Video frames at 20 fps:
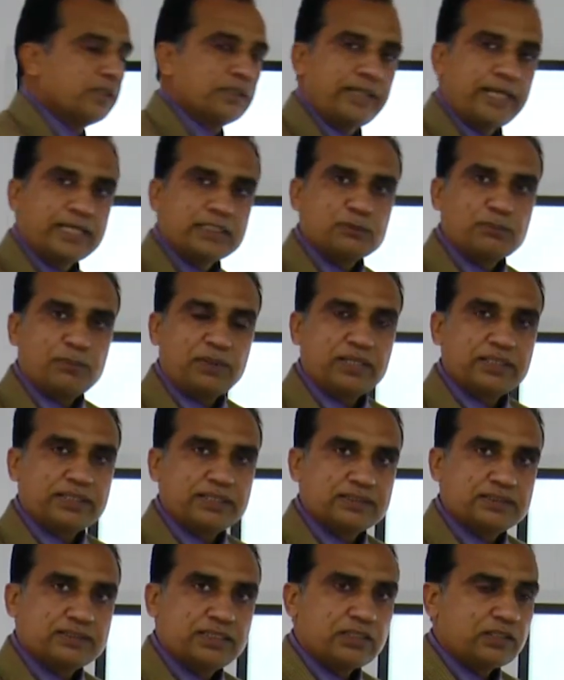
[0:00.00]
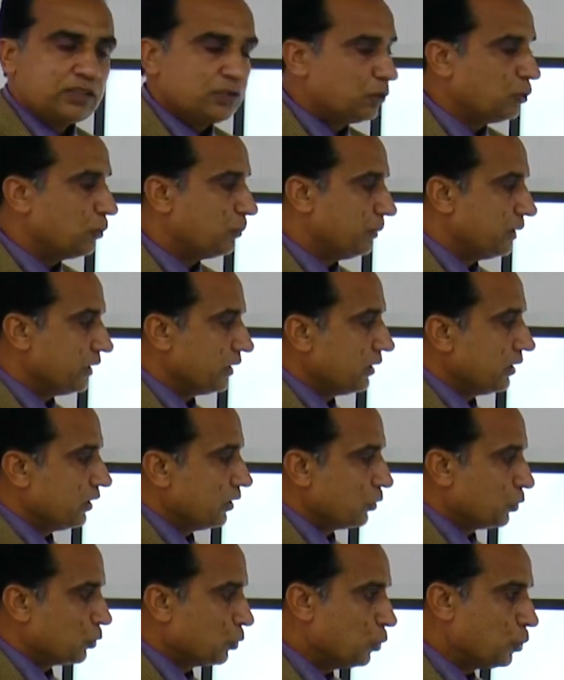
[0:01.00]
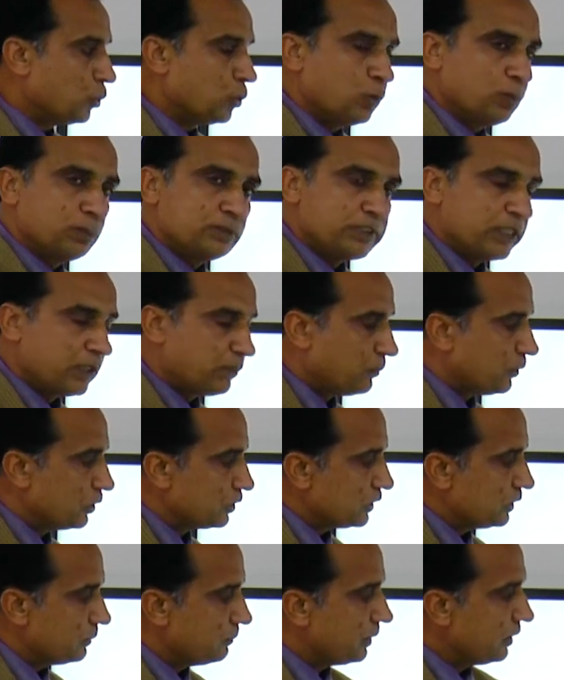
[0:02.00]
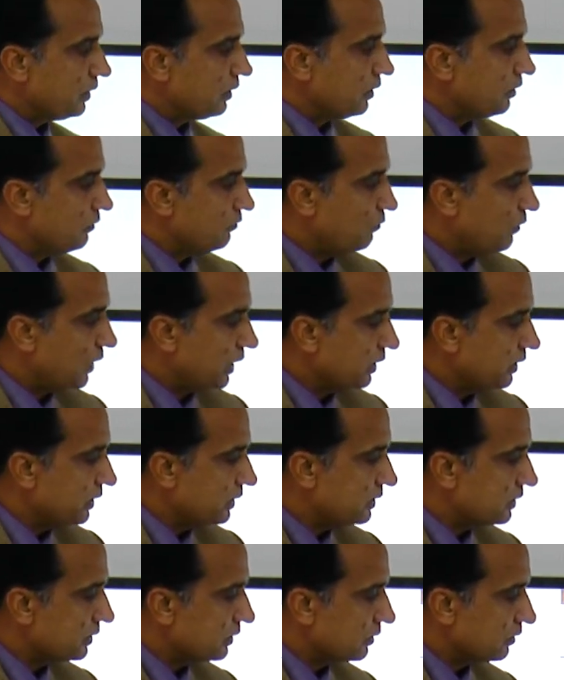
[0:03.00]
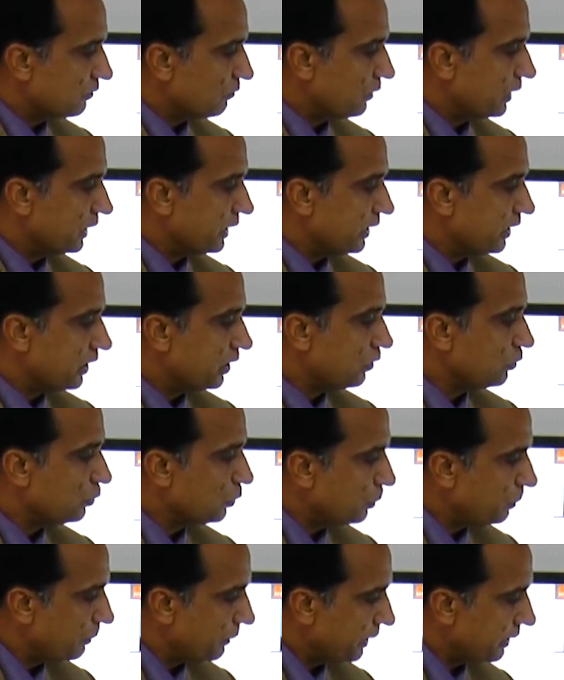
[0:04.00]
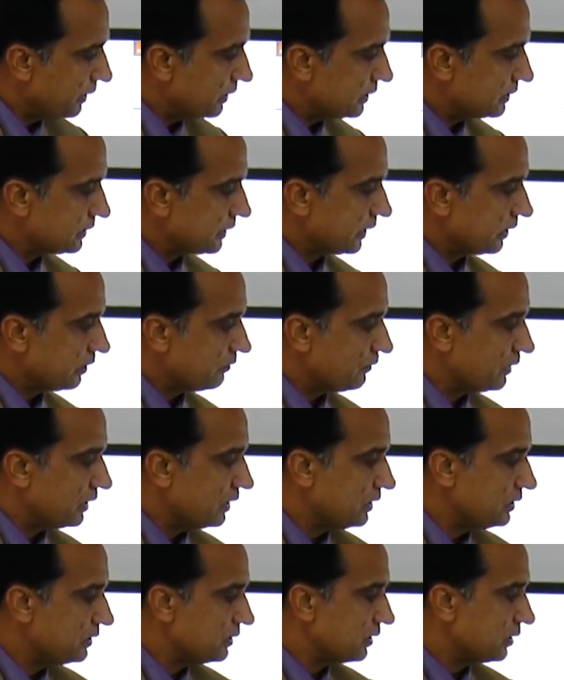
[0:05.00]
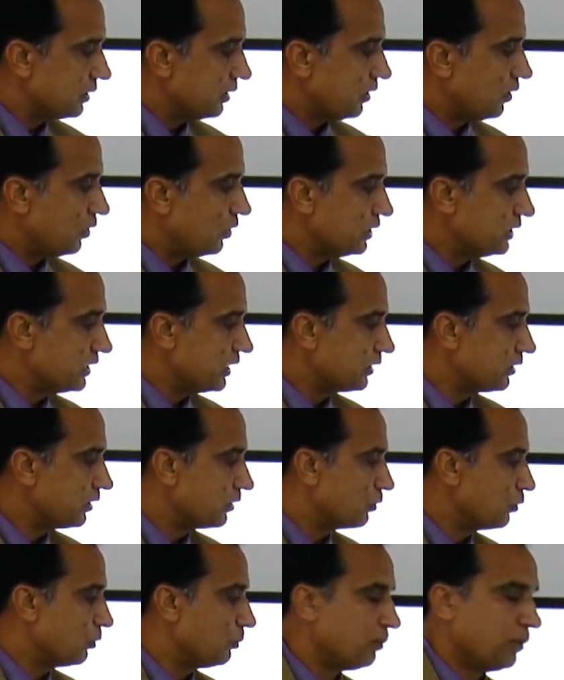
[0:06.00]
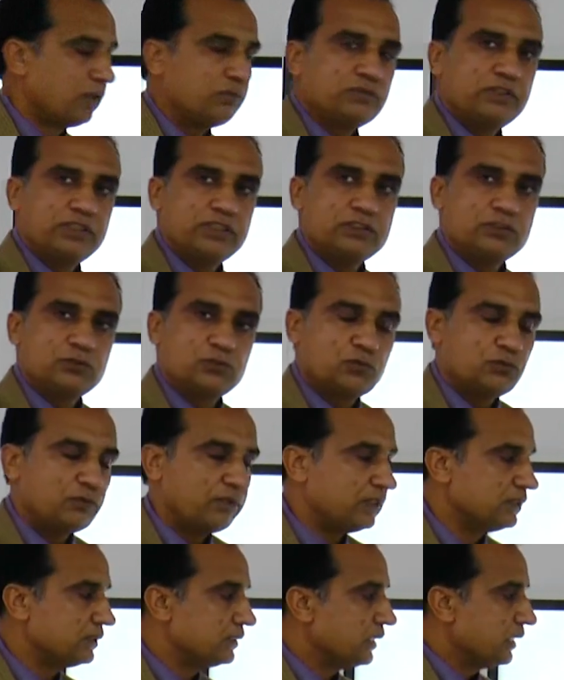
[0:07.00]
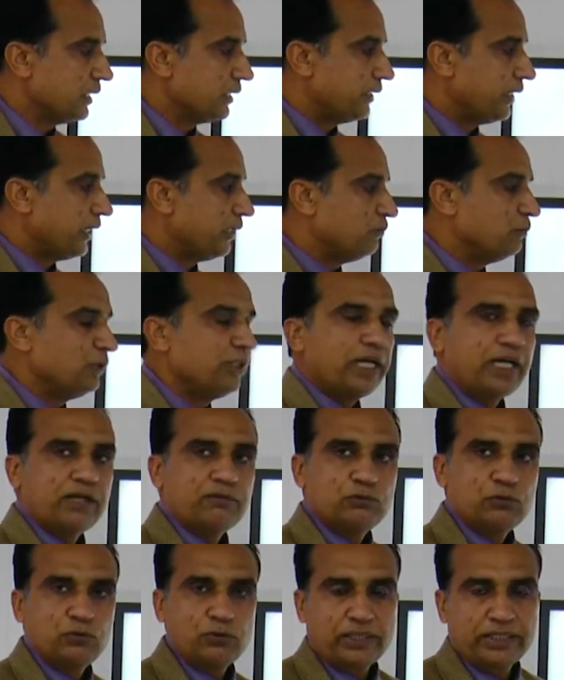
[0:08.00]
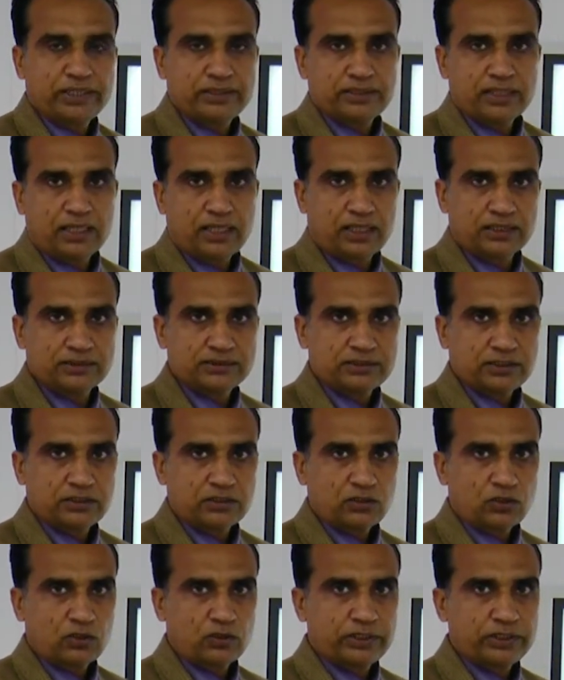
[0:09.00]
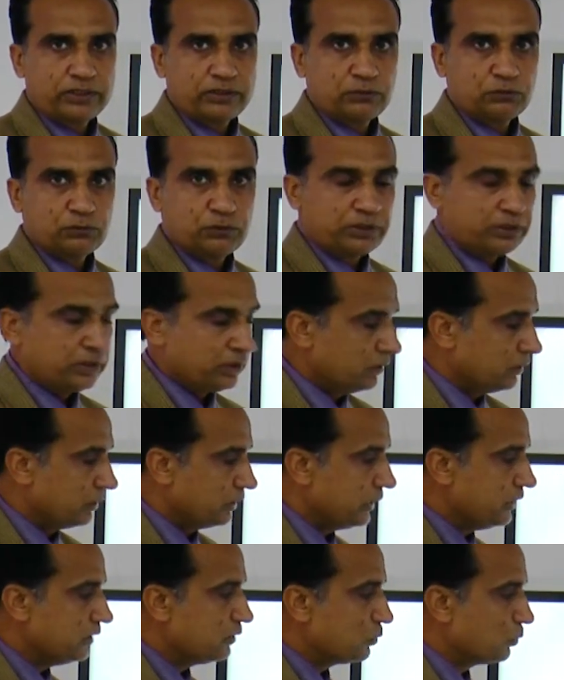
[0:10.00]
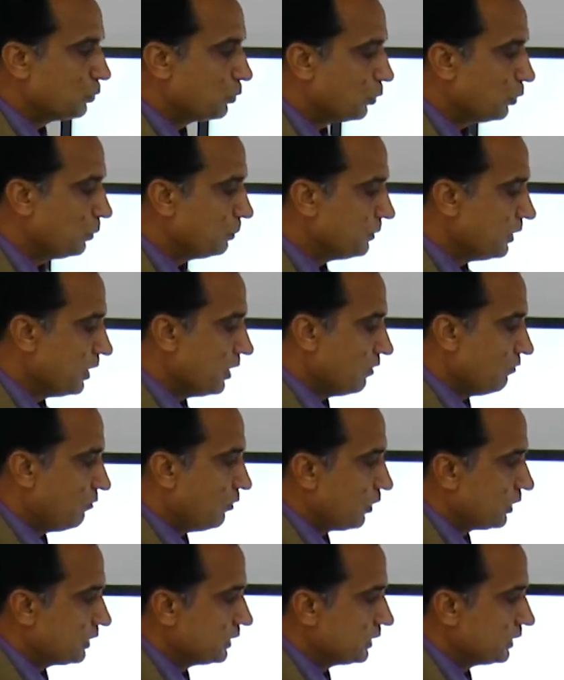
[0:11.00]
next part is the grouping. Two groups are possible. One is vertical group and the second one is horizontal group of these two ones. Then we have to write the answer according to these two groups. For